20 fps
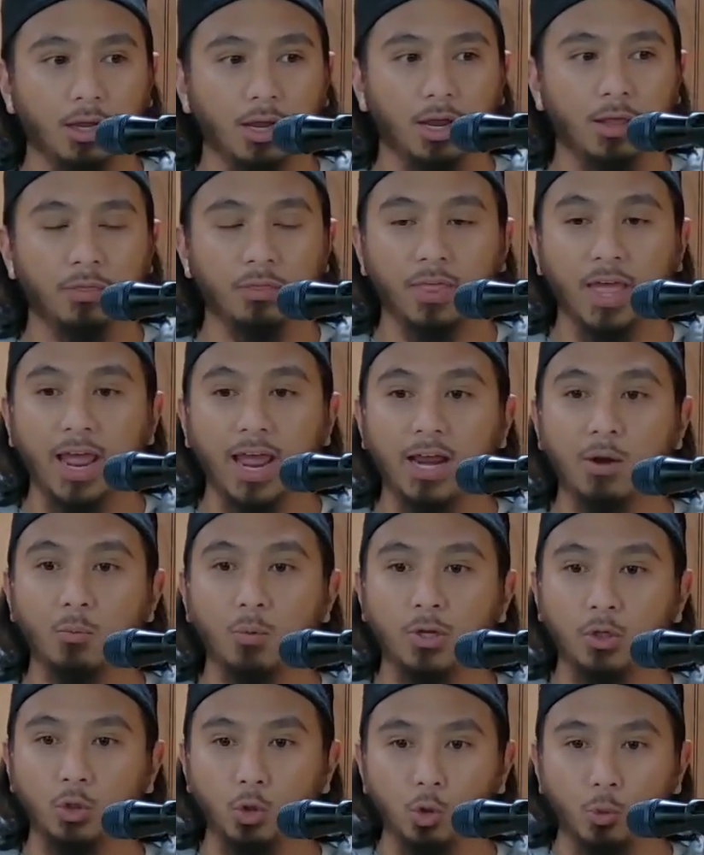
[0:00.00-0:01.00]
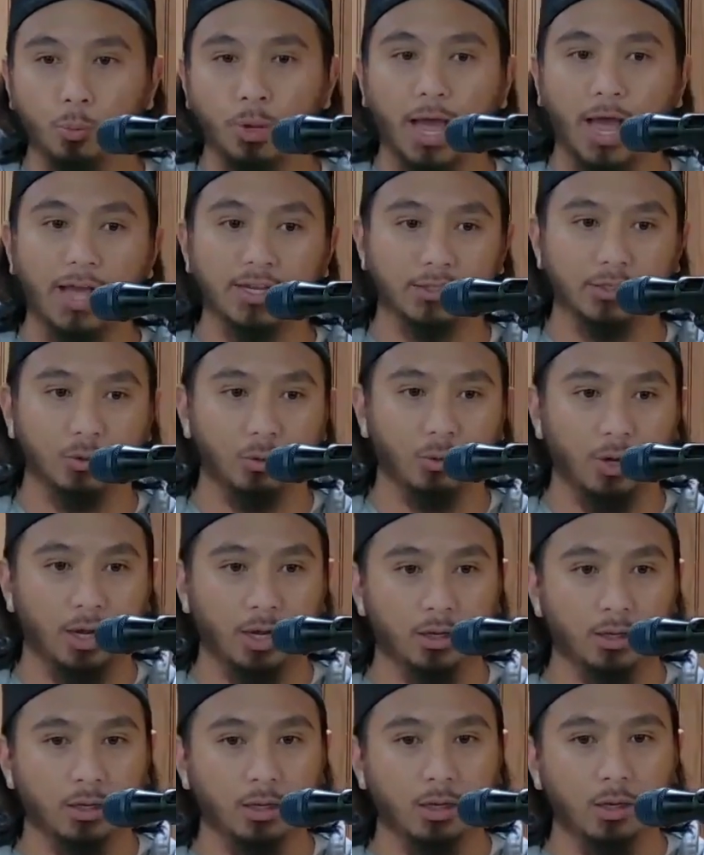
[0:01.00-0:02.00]
and they, when you pass
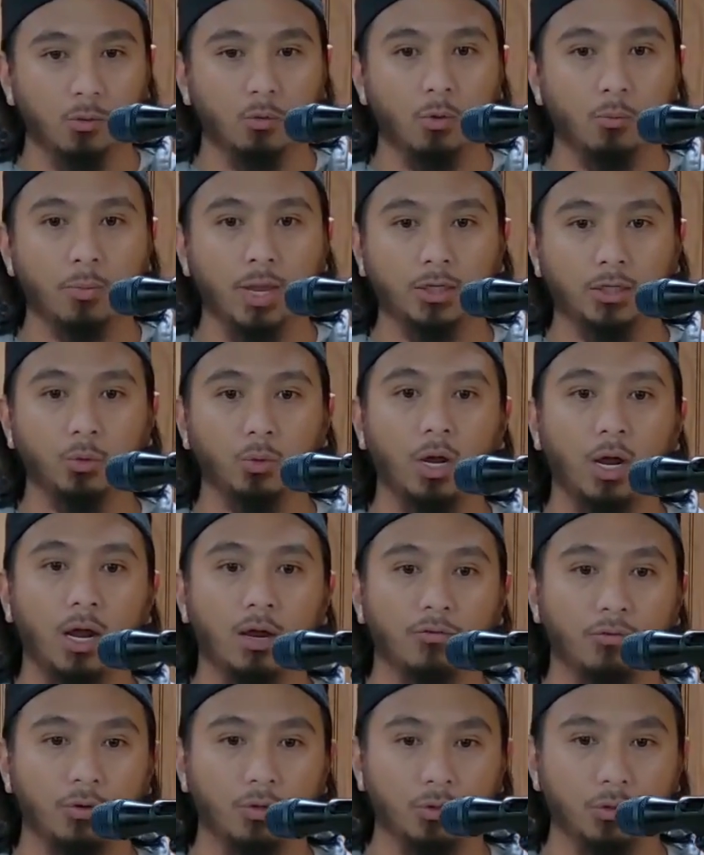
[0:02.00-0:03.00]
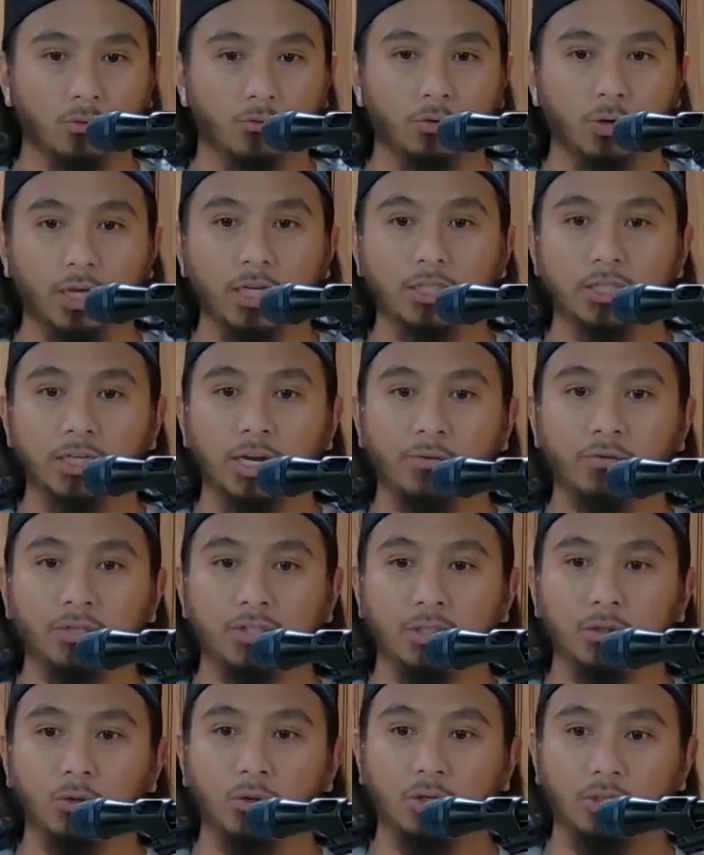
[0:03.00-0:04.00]
away, will make dua for you for each and every
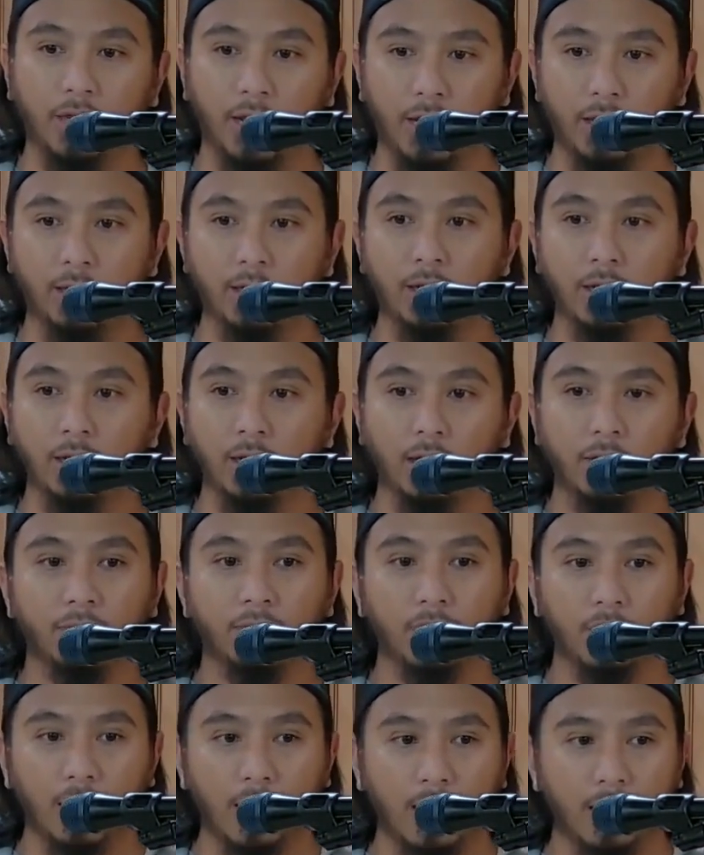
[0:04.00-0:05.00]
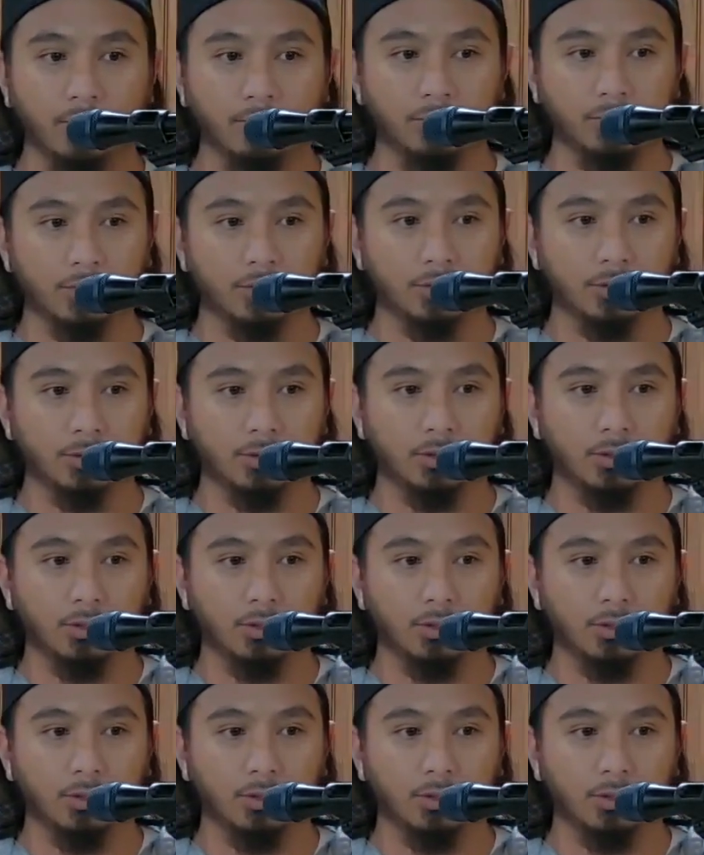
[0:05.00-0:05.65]
single day of their lives.